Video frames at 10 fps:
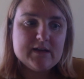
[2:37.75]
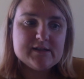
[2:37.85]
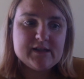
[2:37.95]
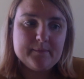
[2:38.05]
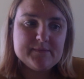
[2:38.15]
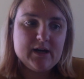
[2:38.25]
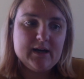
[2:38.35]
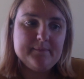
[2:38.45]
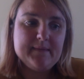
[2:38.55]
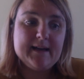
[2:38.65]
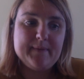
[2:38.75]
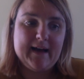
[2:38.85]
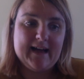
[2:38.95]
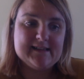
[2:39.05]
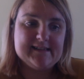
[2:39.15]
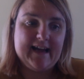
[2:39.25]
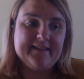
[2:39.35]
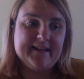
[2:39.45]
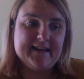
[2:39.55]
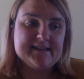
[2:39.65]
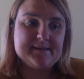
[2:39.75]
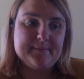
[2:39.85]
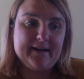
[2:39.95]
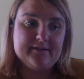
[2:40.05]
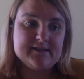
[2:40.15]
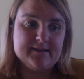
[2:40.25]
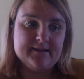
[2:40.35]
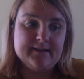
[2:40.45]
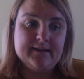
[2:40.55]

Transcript: Some time had passed, and then a Samaritan,